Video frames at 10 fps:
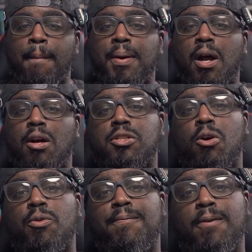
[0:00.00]
but
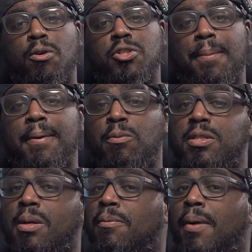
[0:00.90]
also with Photoshop and
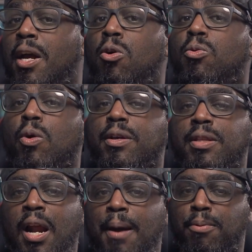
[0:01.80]
with some of my own work
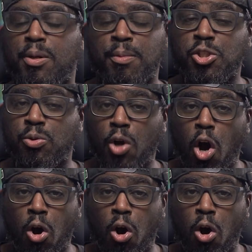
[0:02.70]
that I pretty much shoot